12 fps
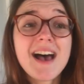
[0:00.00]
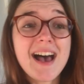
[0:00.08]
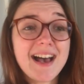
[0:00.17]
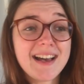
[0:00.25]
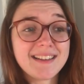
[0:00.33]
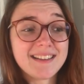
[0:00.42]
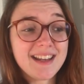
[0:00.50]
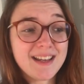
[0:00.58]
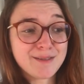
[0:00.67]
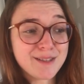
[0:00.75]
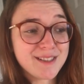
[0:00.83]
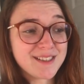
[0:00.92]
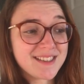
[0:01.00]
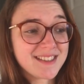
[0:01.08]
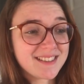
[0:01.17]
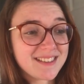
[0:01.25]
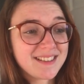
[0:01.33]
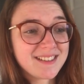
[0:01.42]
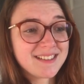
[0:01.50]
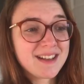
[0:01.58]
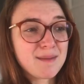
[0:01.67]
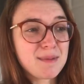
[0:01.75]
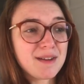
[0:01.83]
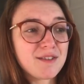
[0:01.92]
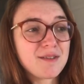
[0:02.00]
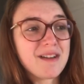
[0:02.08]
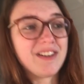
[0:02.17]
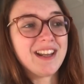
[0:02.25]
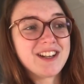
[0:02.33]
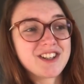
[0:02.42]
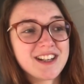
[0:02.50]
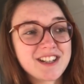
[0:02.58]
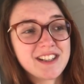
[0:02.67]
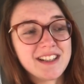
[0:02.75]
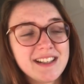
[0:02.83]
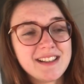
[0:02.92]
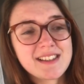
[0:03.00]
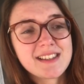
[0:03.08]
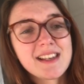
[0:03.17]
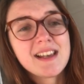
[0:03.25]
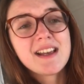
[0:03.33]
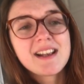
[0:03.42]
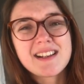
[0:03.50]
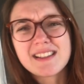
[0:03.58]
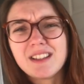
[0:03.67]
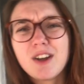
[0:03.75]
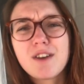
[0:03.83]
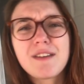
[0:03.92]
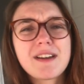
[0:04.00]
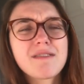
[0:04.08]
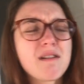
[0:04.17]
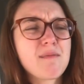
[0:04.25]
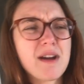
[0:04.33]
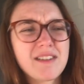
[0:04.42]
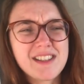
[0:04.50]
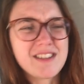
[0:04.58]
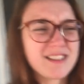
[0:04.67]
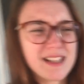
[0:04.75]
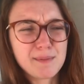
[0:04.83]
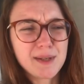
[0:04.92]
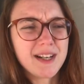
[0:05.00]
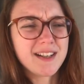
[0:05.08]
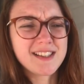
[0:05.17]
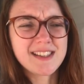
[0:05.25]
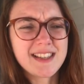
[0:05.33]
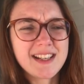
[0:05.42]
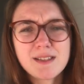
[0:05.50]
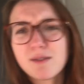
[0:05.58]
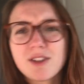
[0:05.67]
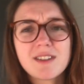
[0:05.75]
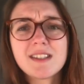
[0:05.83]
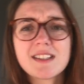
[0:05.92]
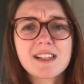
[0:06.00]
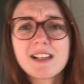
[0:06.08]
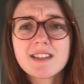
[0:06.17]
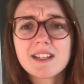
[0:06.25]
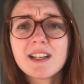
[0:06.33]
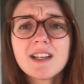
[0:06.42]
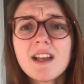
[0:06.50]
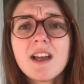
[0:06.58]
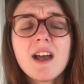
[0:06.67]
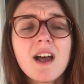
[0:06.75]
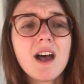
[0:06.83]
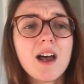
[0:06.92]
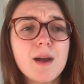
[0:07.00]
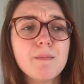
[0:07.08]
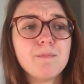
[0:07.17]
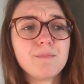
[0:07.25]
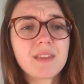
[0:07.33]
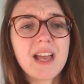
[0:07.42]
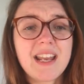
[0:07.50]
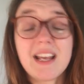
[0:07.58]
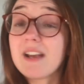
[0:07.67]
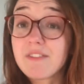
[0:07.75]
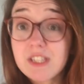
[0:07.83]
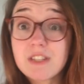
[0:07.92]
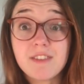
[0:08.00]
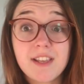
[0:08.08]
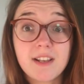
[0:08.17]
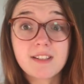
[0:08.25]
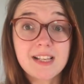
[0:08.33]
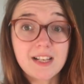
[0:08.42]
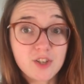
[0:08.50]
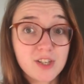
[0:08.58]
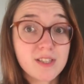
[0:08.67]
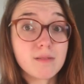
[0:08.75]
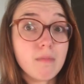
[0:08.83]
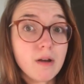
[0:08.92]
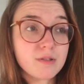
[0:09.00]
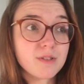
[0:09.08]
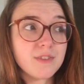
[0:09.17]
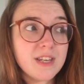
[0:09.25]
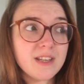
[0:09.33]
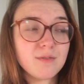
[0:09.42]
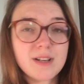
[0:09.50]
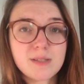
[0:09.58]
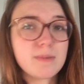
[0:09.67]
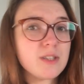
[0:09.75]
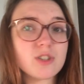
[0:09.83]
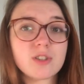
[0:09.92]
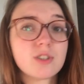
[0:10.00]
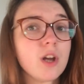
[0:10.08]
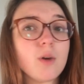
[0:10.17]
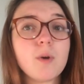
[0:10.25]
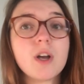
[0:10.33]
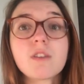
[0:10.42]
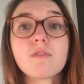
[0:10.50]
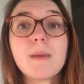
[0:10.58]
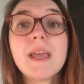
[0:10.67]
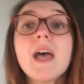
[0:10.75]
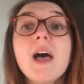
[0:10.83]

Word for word: and it was a bit of a revelation actually it's because a lot of egg-free brownies use like bananas and things which is disgusting um, and I have a severe nut allergy so most vegan recipes just don't work for me